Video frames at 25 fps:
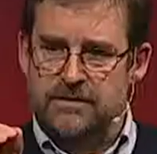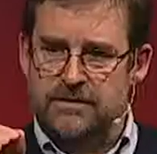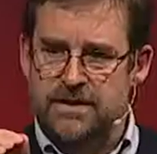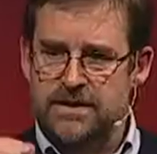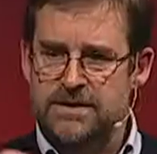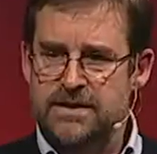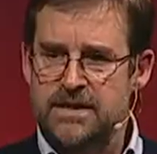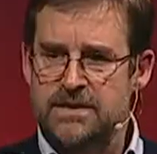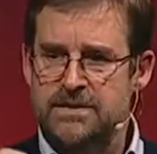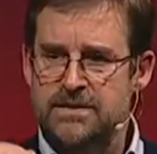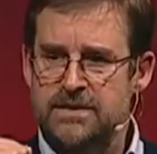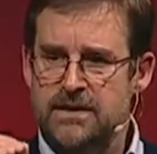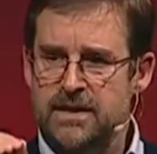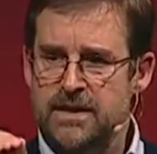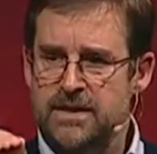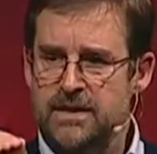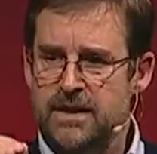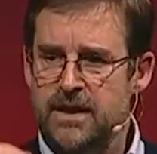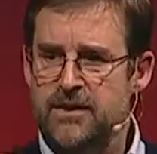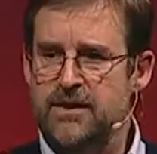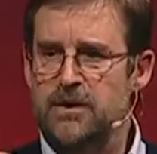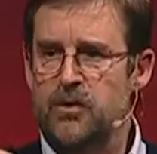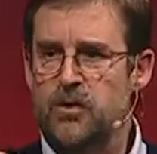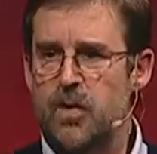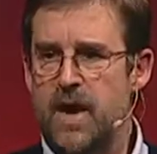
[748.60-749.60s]
this is
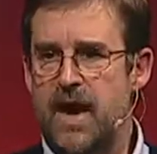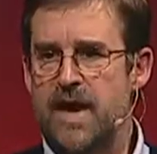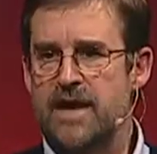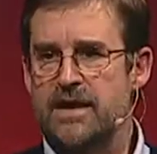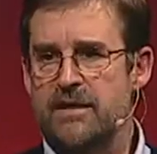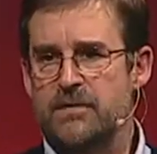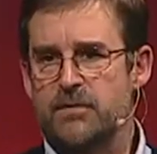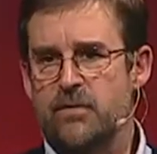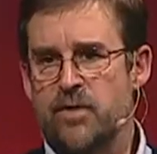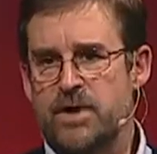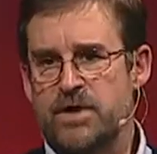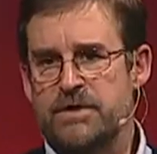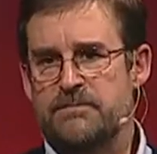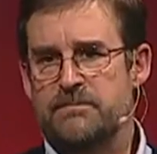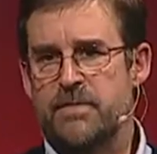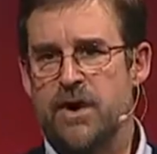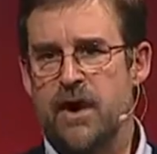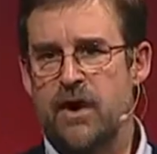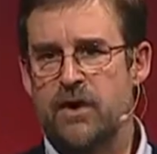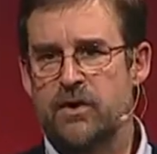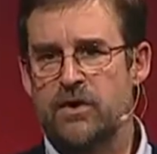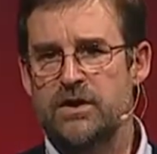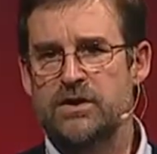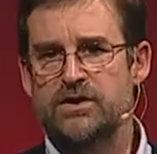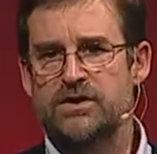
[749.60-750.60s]
another way in which
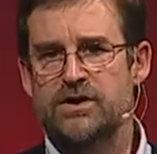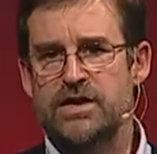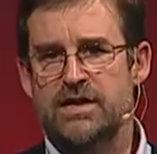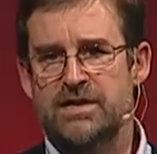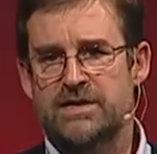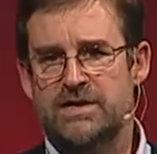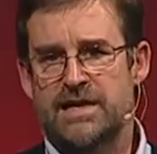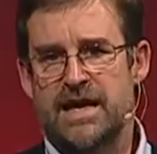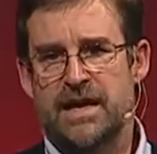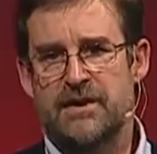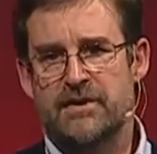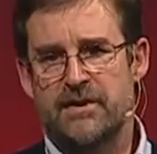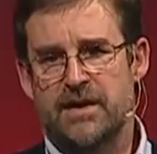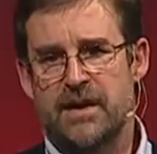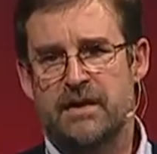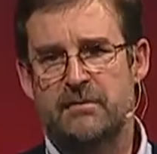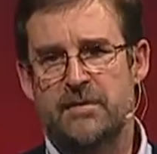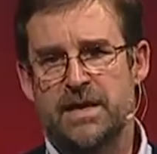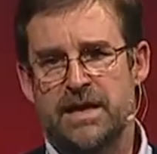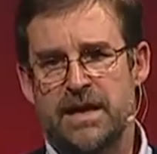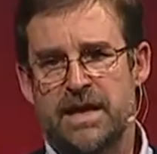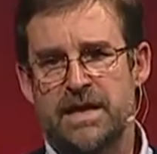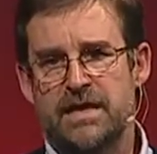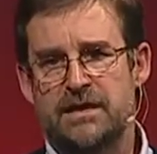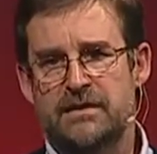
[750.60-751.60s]
biology is now
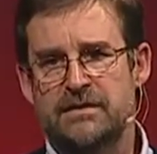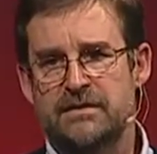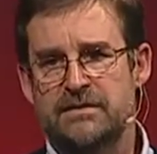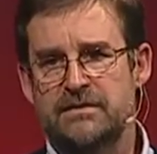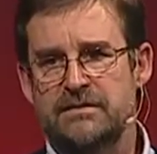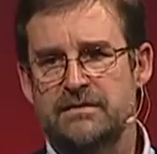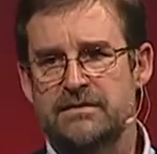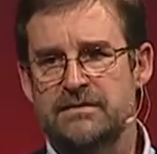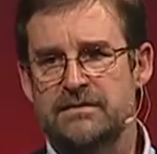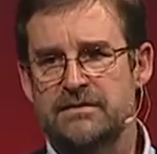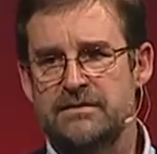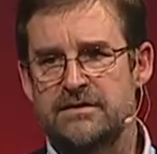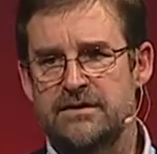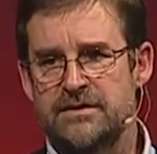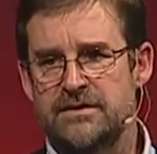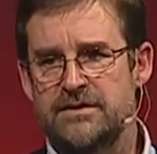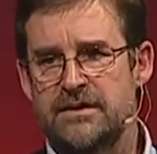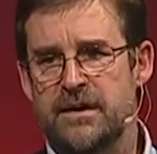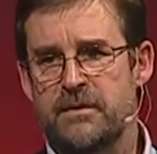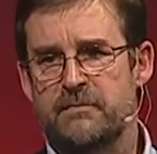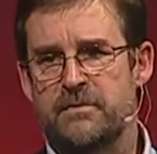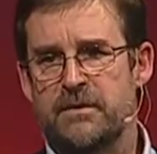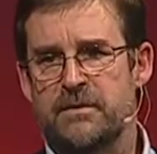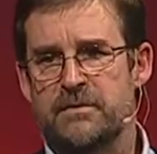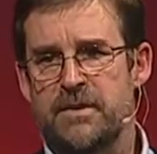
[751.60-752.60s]
coming in to
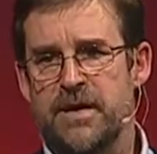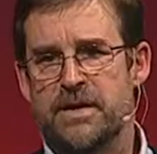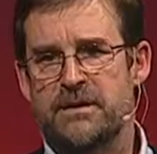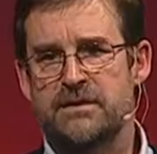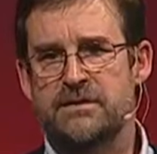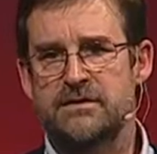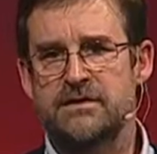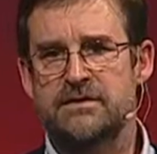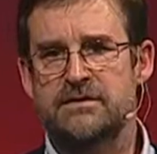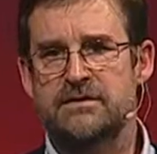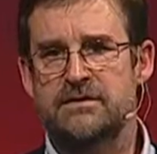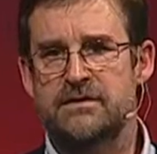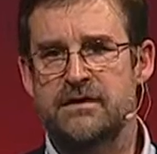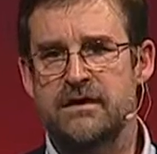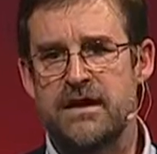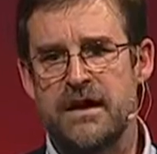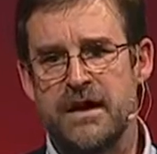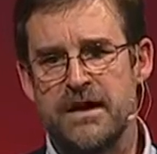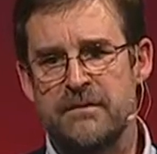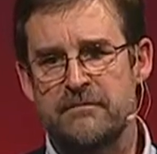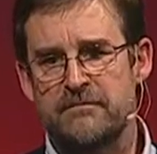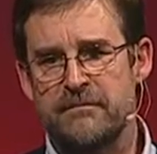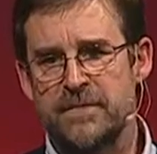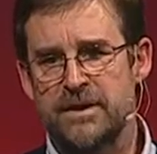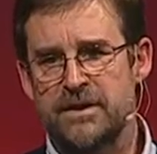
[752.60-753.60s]
supplement
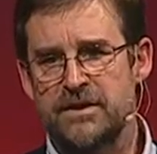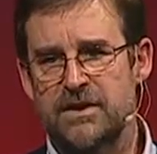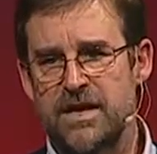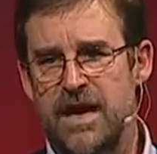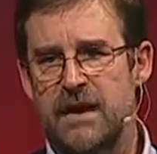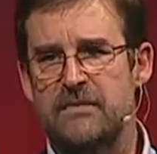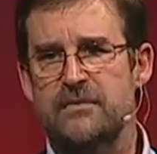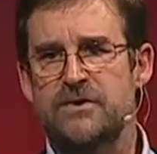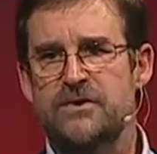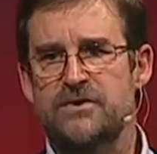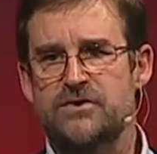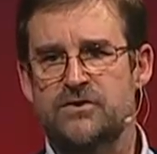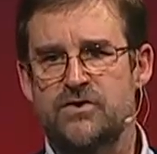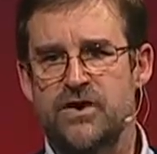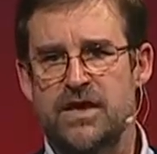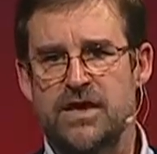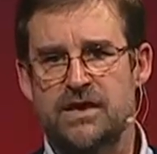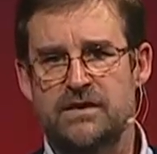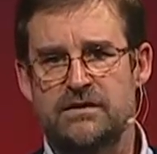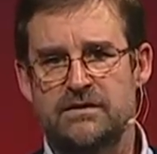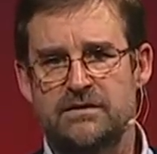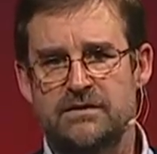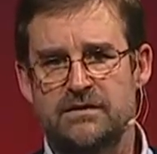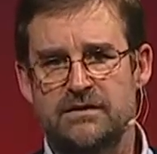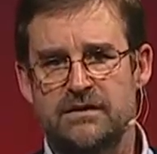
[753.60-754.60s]
um,
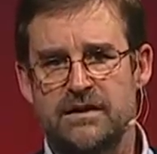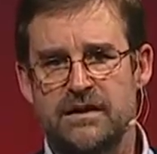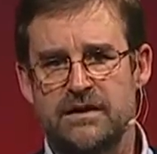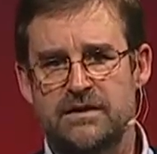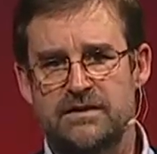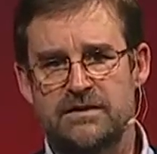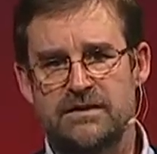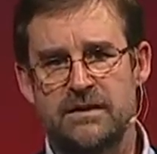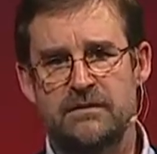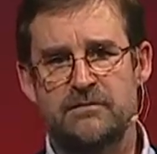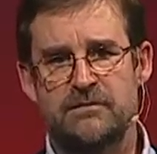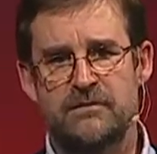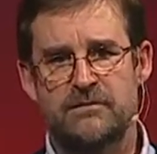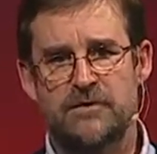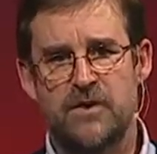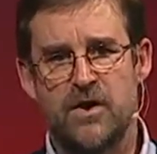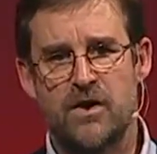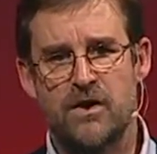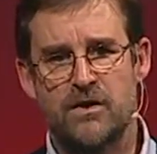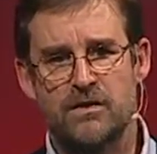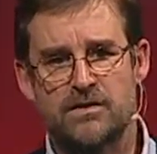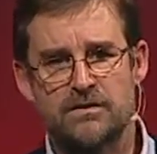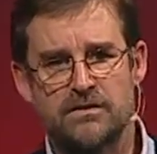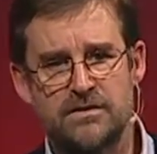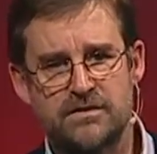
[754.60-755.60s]
chemistry in some of
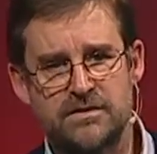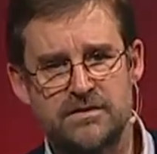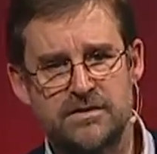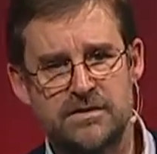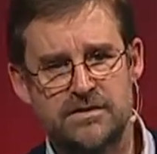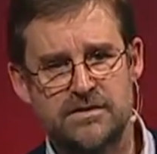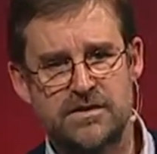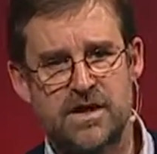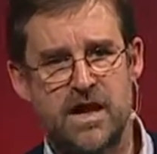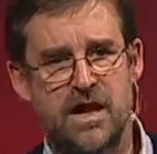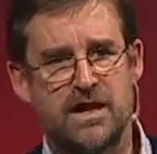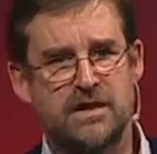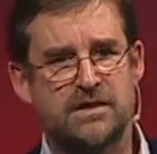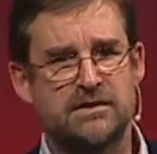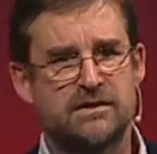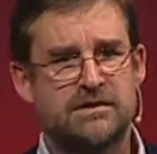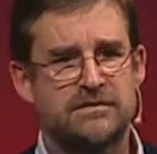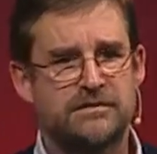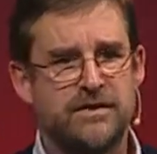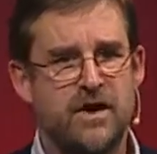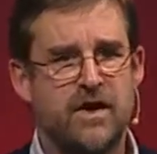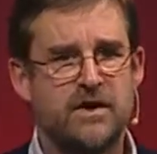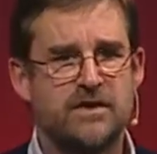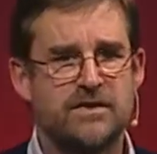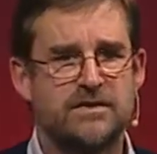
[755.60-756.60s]
our societal
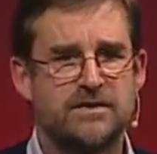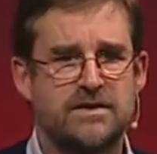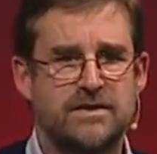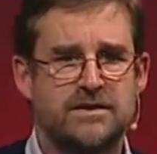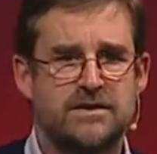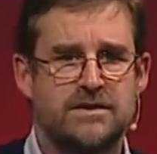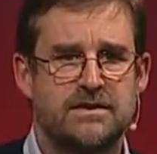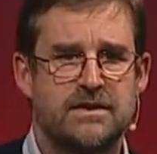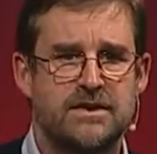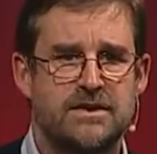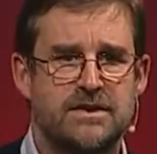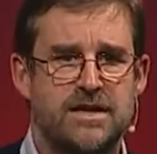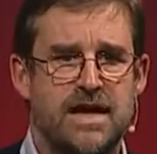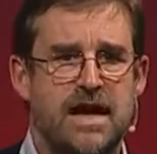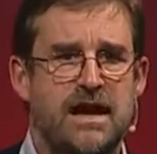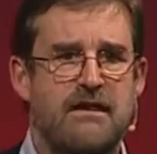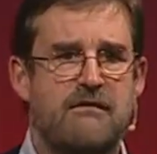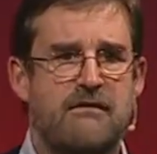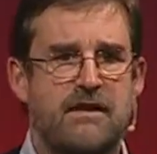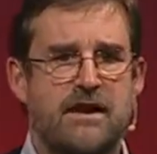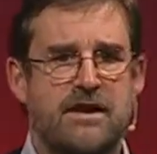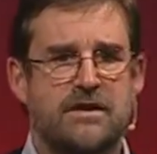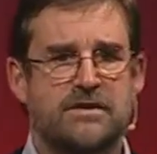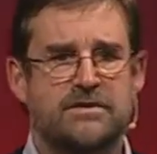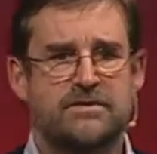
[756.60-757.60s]
advances in this
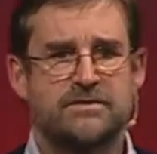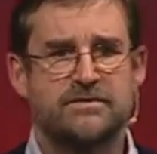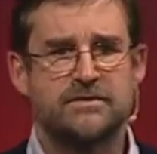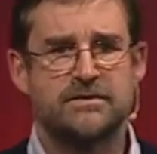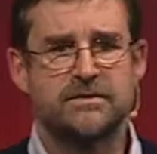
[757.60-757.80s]
area.